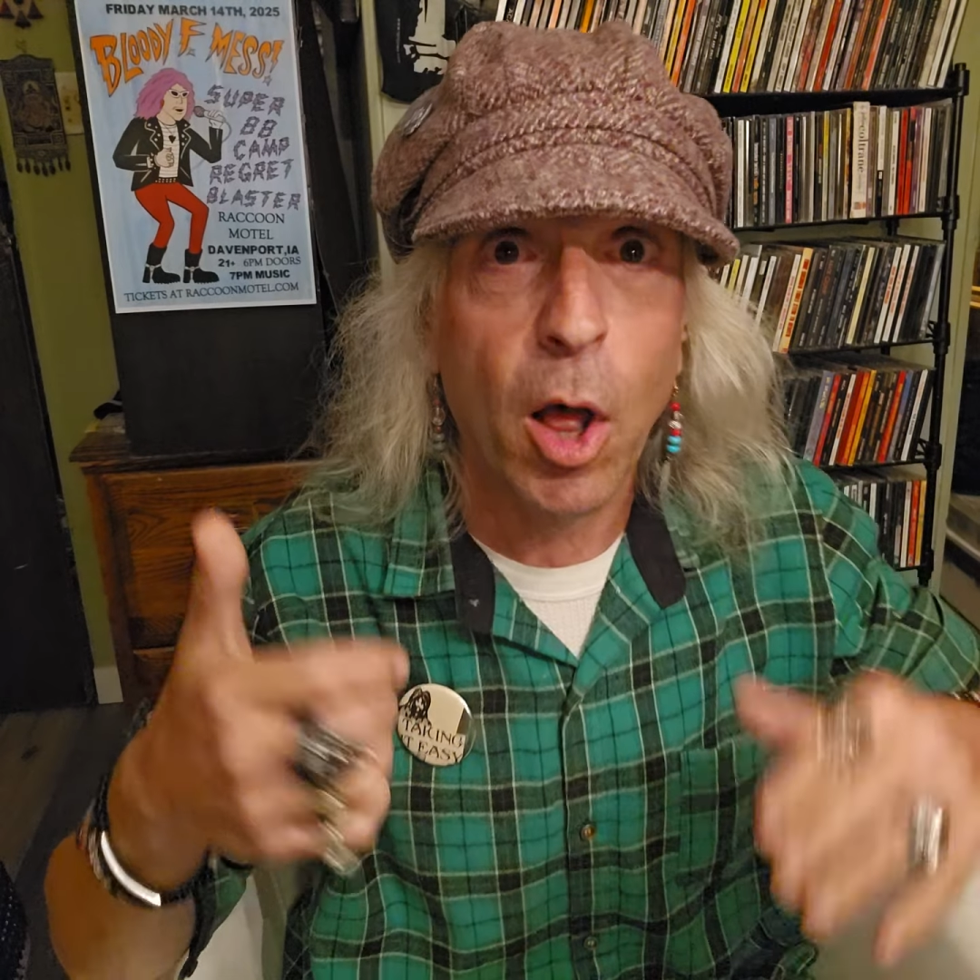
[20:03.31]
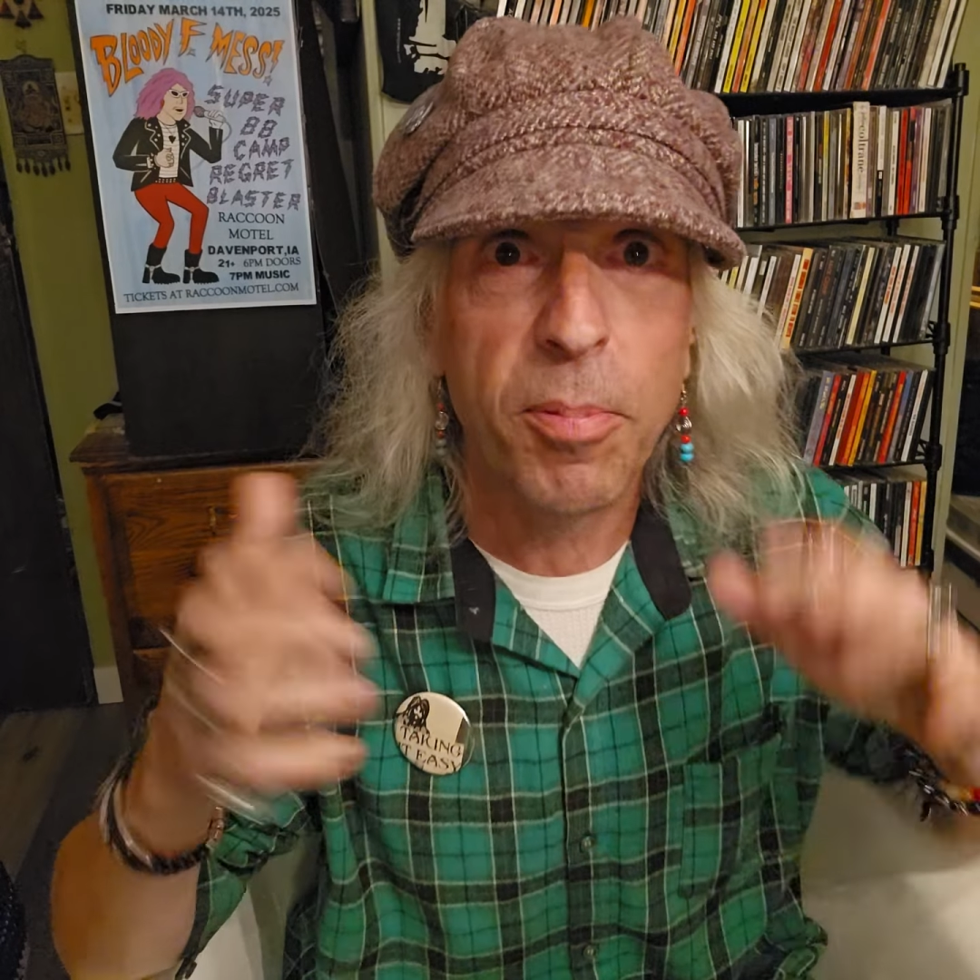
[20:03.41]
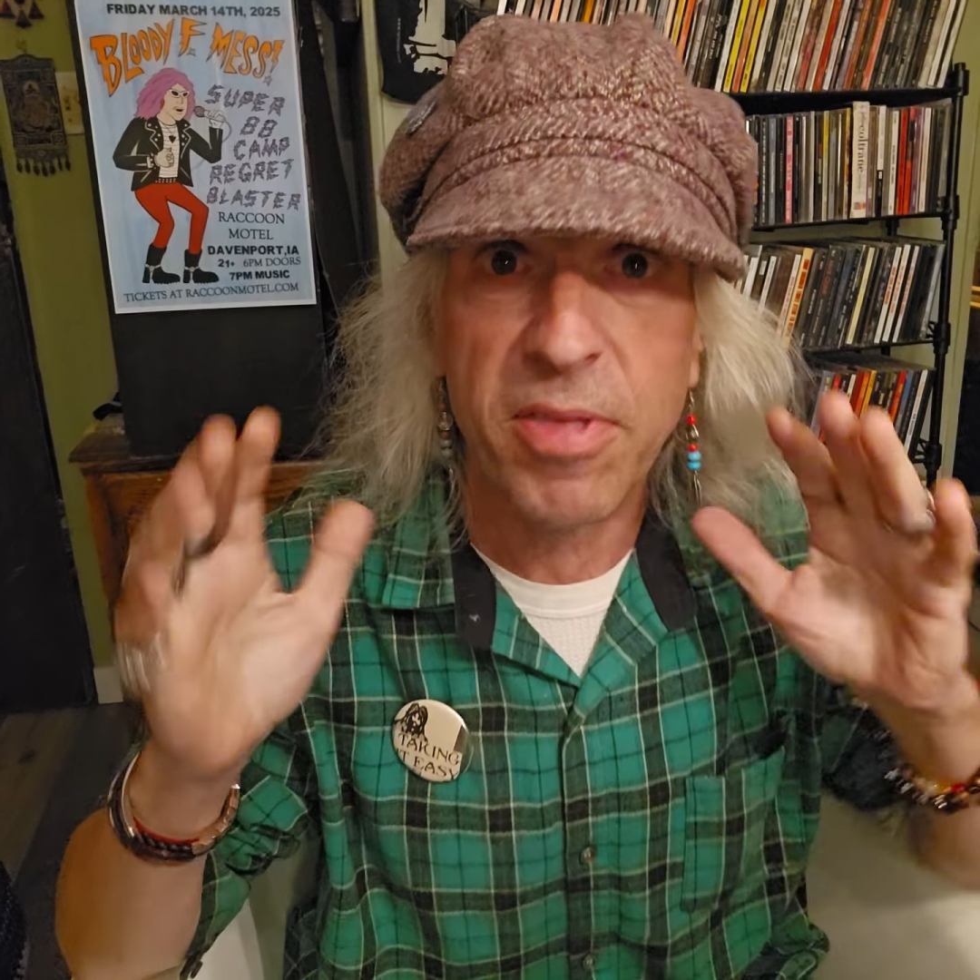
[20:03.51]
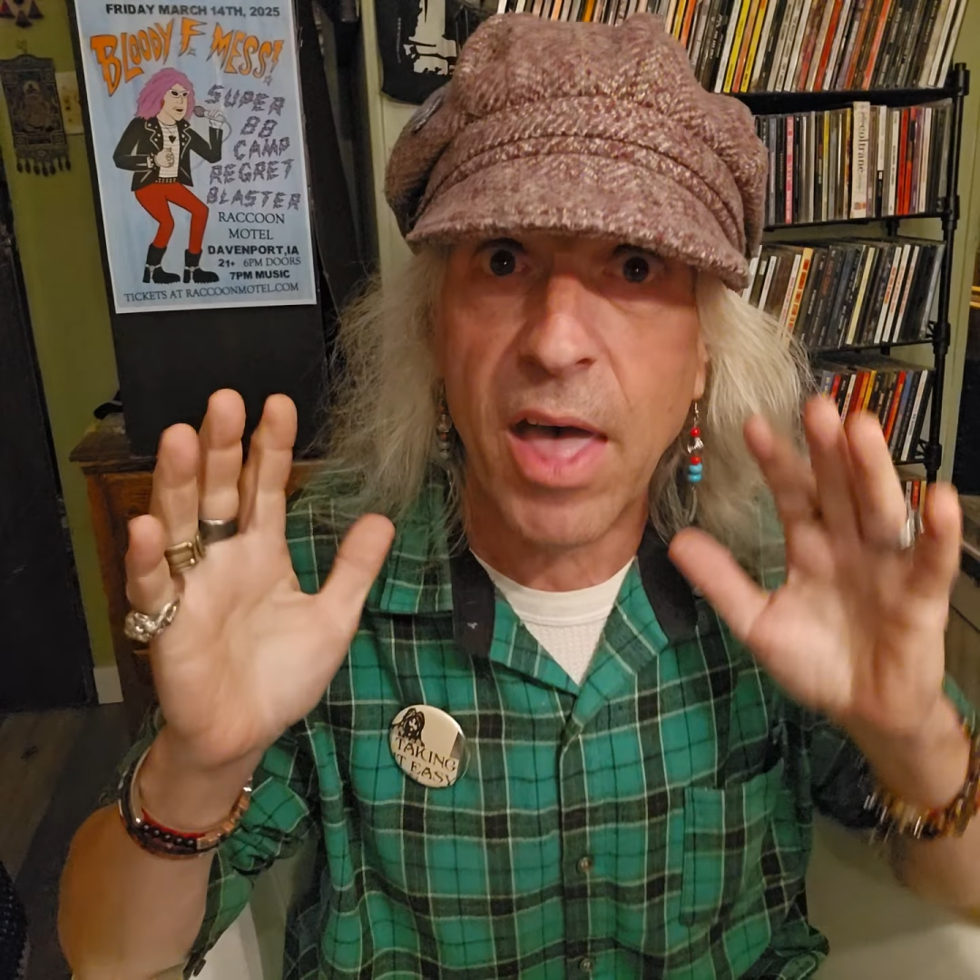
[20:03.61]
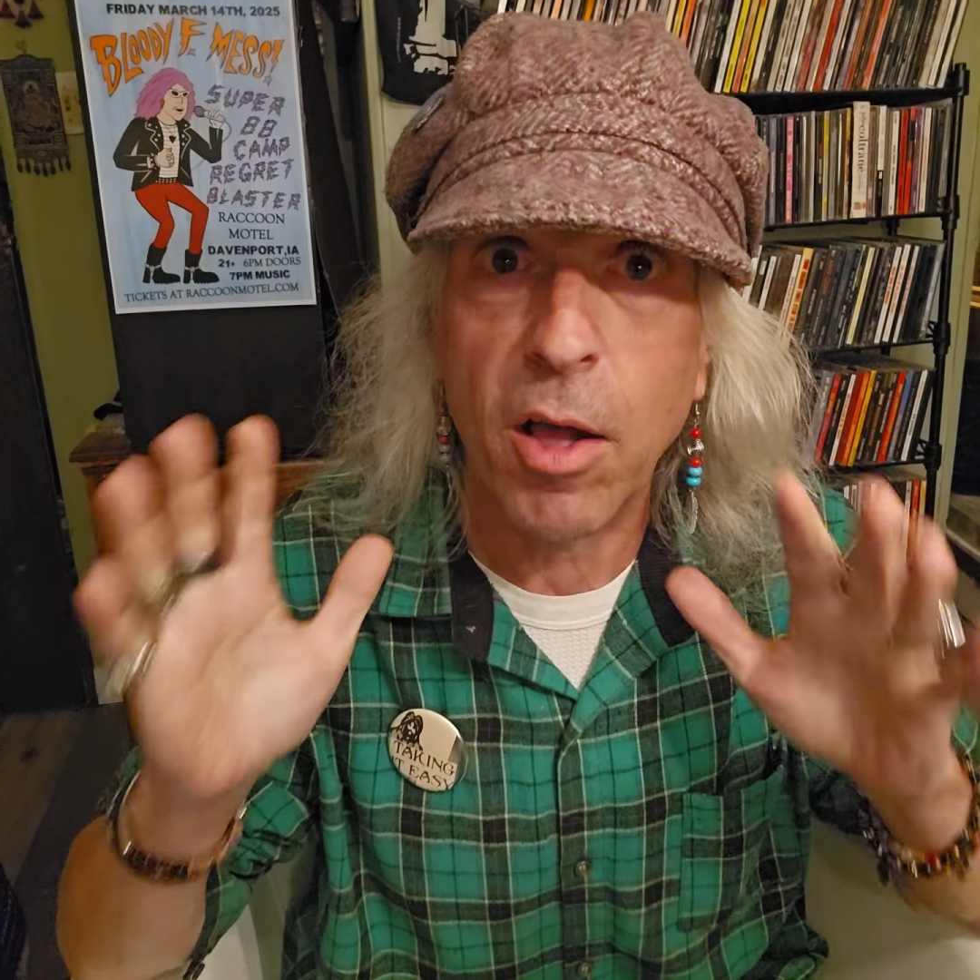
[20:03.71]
helps the